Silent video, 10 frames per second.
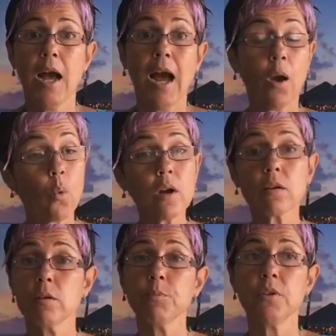I
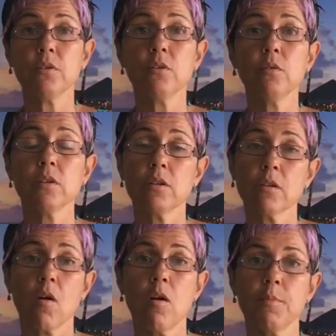welcome you and your
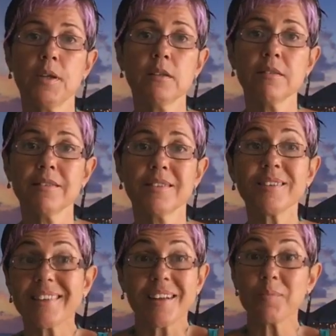comments to
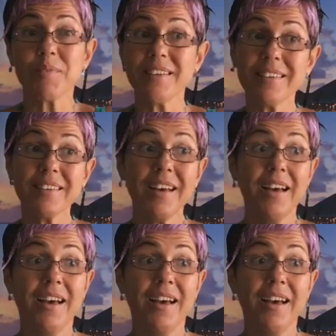tell me